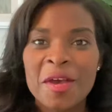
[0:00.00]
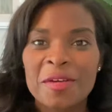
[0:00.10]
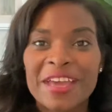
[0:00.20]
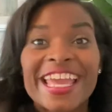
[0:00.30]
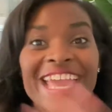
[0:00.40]

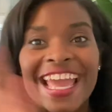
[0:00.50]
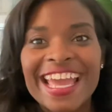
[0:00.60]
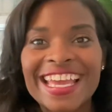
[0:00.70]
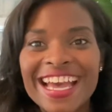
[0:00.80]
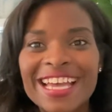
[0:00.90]
Okay,
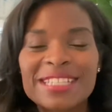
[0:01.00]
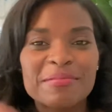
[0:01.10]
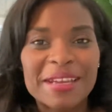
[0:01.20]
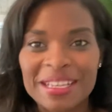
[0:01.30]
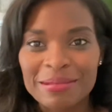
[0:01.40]
hey guys,
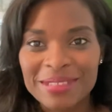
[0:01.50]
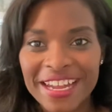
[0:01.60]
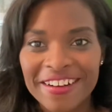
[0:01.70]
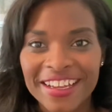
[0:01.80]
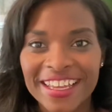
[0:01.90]
my name's
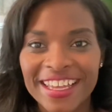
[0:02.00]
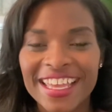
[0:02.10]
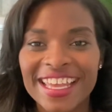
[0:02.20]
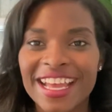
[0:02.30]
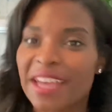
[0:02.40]
Erica
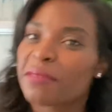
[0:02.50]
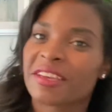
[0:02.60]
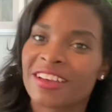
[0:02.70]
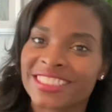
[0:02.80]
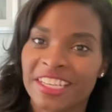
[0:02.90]
and I am the
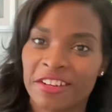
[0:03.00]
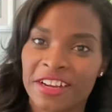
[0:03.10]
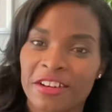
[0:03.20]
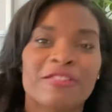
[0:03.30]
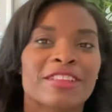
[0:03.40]
content
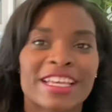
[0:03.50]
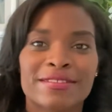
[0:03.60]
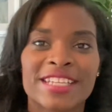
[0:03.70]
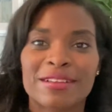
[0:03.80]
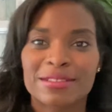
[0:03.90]
creator of
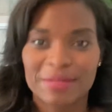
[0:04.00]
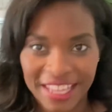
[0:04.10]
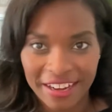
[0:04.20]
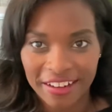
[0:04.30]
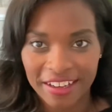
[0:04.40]
Lifestyles
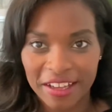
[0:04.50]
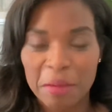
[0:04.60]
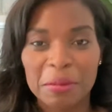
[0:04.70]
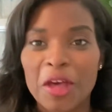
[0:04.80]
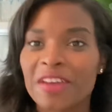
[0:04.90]
with Erica, a
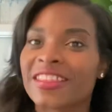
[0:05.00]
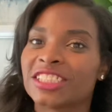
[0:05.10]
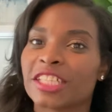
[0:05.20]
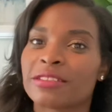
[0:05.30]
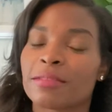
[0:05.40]
blog that
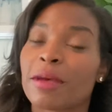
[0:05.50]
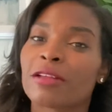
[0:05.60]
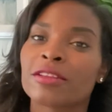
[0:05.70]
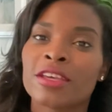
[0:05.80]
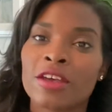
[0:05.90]
shares
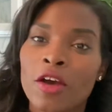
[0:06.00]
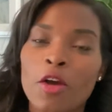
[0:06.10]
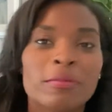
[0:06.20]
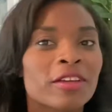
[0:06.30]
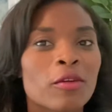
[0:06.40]
about
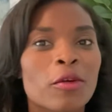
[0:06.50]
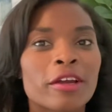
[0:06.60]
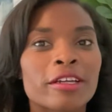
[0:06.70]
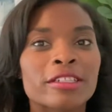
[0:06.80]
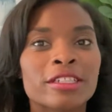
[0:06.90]
home
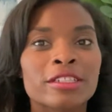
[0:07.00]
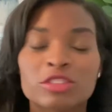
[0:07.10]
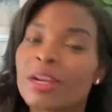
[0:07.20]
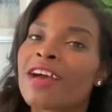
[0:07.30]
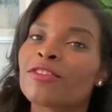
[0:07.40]
decor,
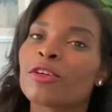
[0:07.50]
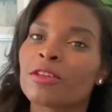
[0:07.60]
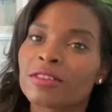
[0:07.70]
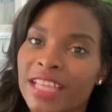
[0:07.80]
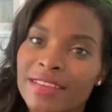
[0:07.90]

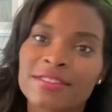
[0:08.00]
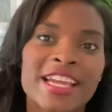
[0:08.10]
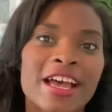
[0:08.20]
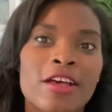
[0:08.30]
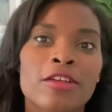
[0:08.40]
travel,
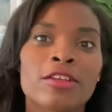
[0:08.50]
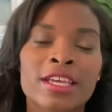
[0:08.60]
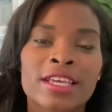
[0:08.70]
lifestyle,